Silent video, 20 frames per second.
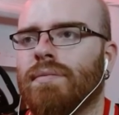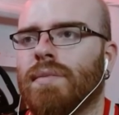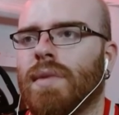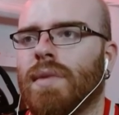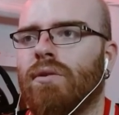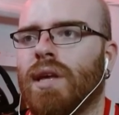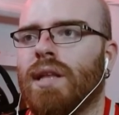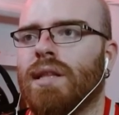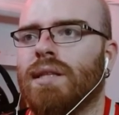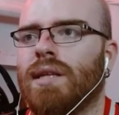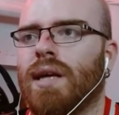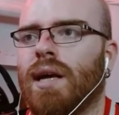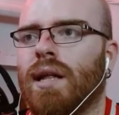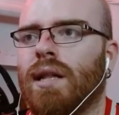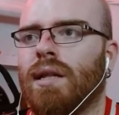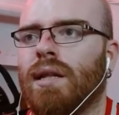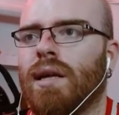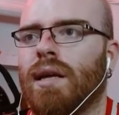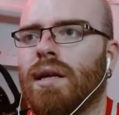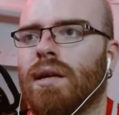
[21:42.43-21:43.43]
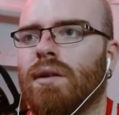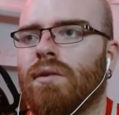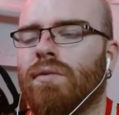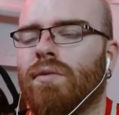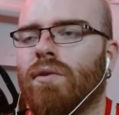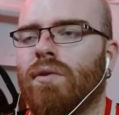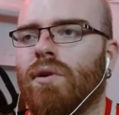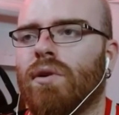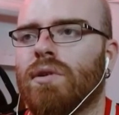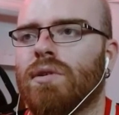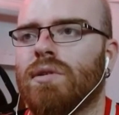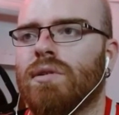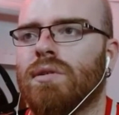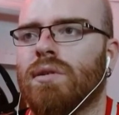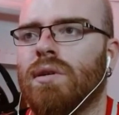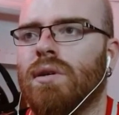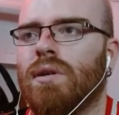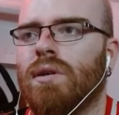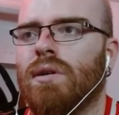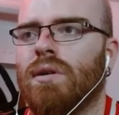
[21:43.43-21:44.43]
Now you can tell, like, of
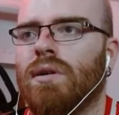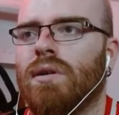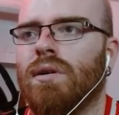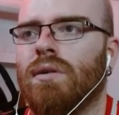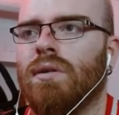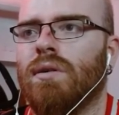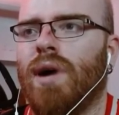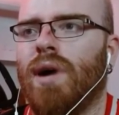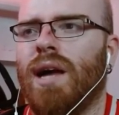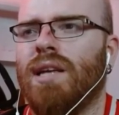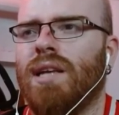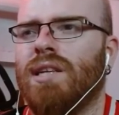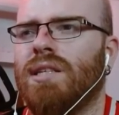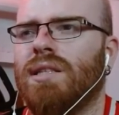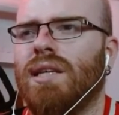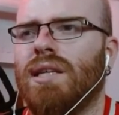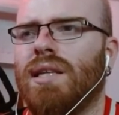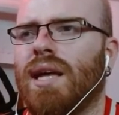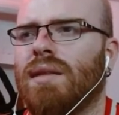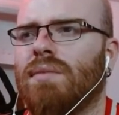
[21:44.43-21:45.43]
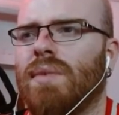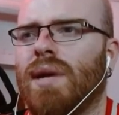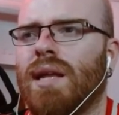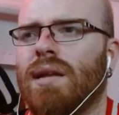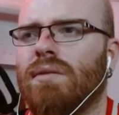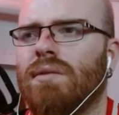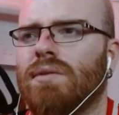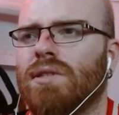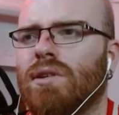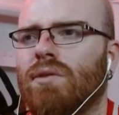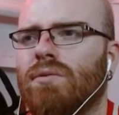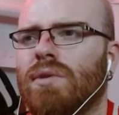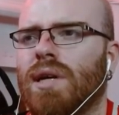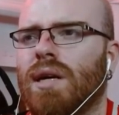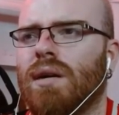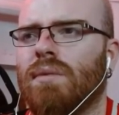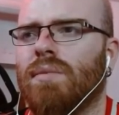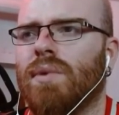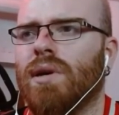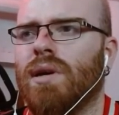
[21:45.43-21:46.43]
course, why she did that, man. So
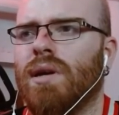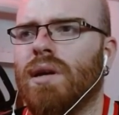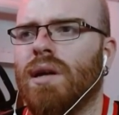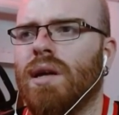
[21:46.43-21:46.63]
dumb.